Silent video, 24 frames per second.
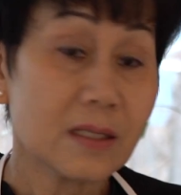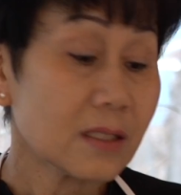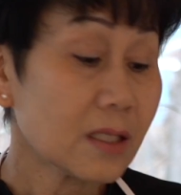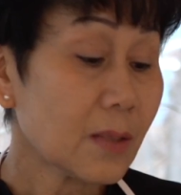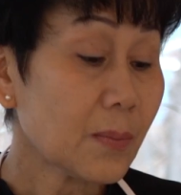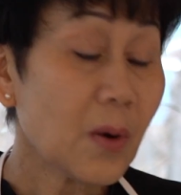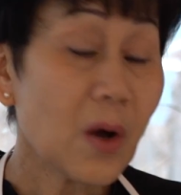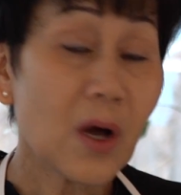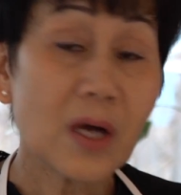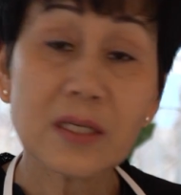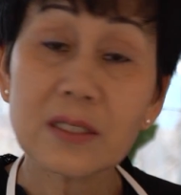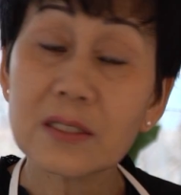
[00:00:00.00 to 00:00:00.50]
The
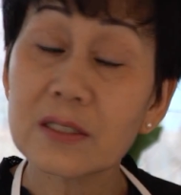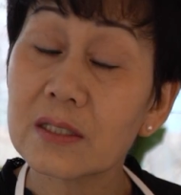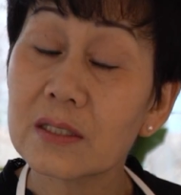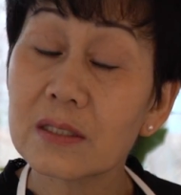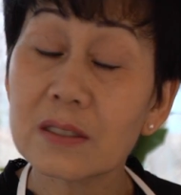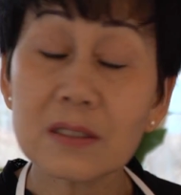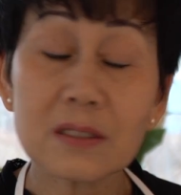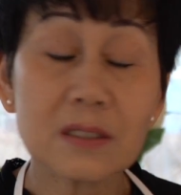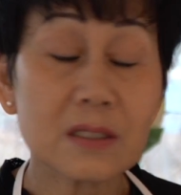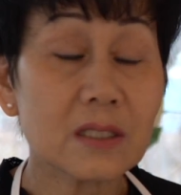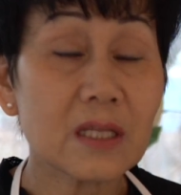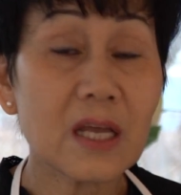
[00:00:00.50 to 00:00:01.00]
pot
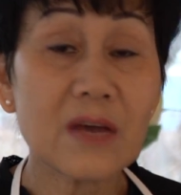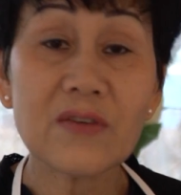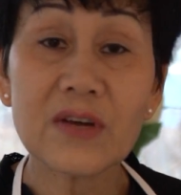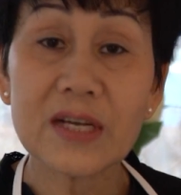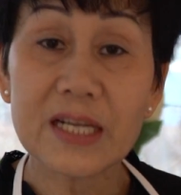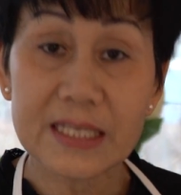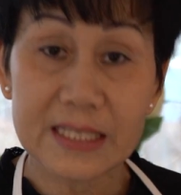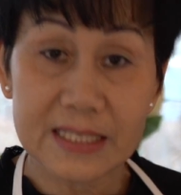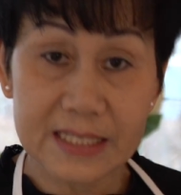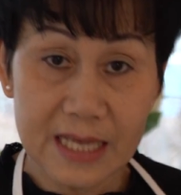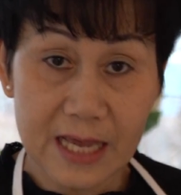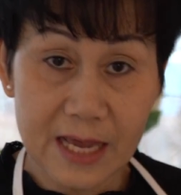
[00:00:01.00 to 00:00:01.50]
never
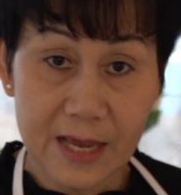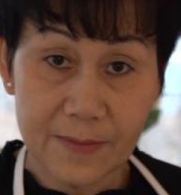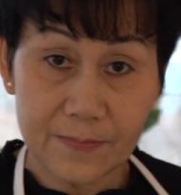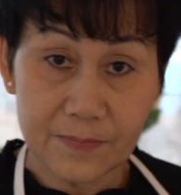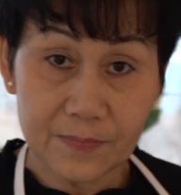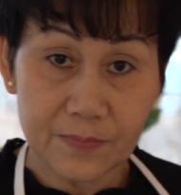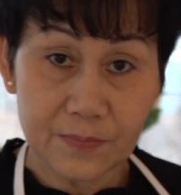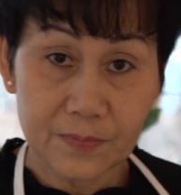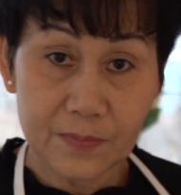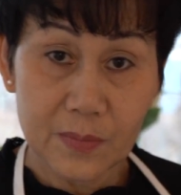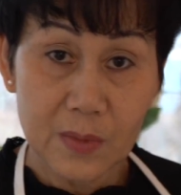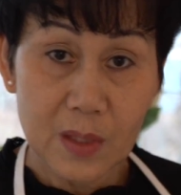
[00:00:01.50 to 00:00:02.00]
the same,
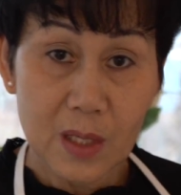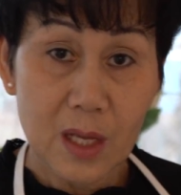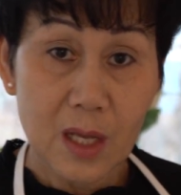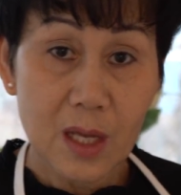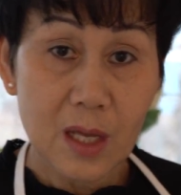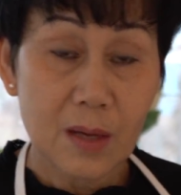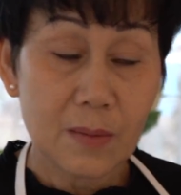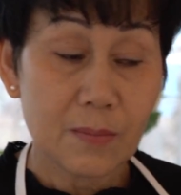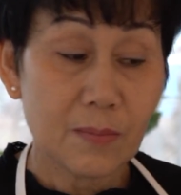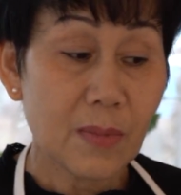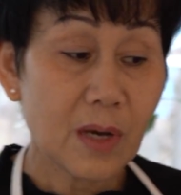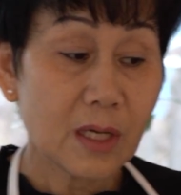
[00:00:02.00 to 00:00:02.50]

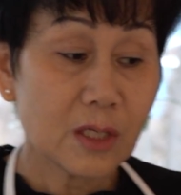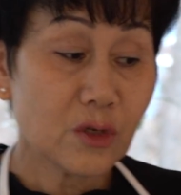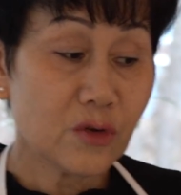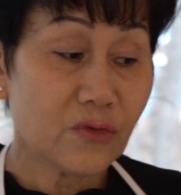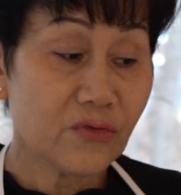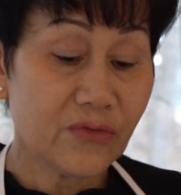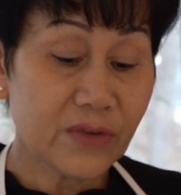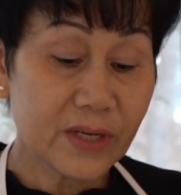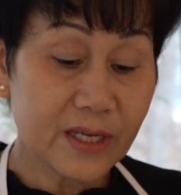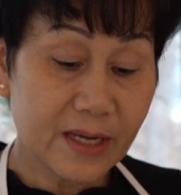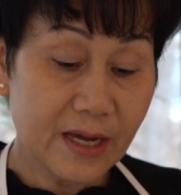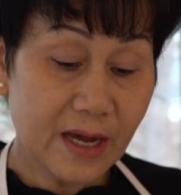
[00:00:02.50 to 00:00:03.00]
but you
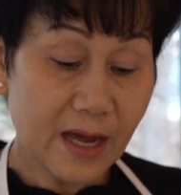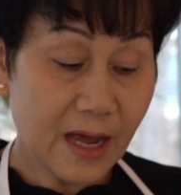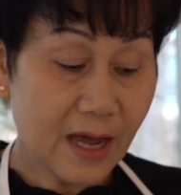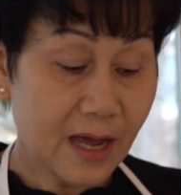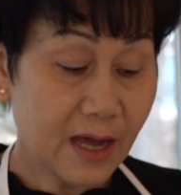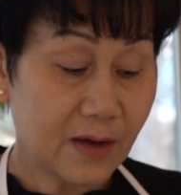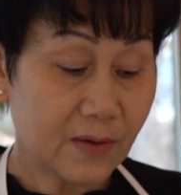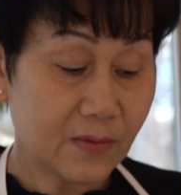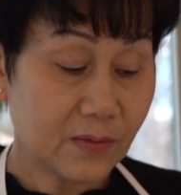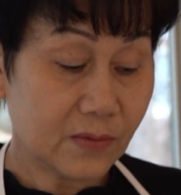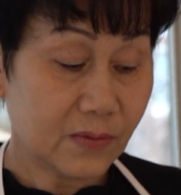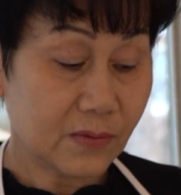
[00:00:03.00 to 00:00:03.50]
figure
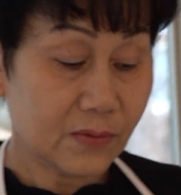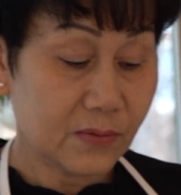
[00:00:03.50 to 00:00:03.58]
out.